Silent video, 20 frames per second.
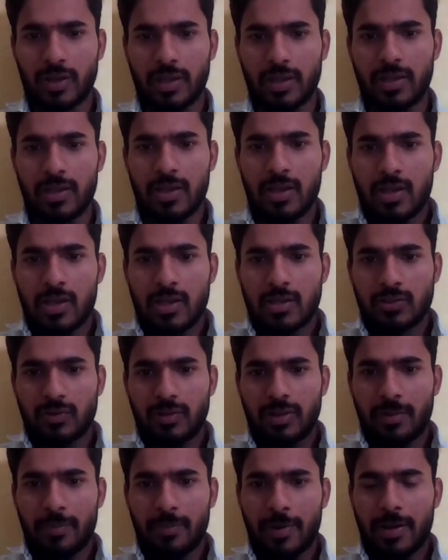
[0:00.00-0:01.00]
Okay,
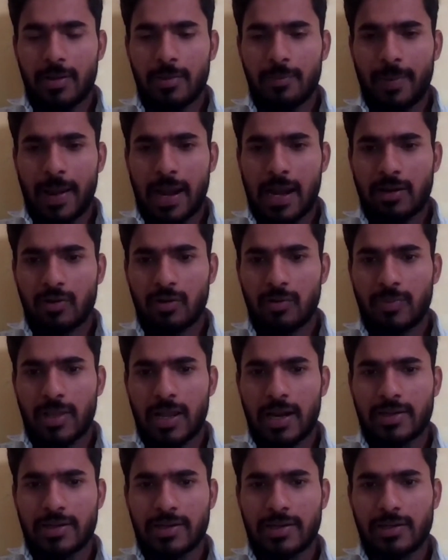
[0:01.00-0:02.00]
so the remaining part
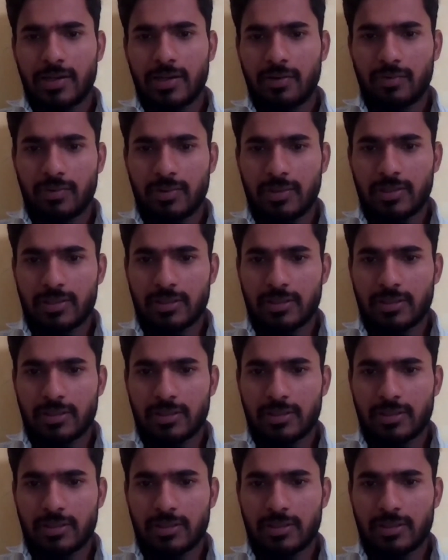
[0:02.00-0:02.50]
of that interview,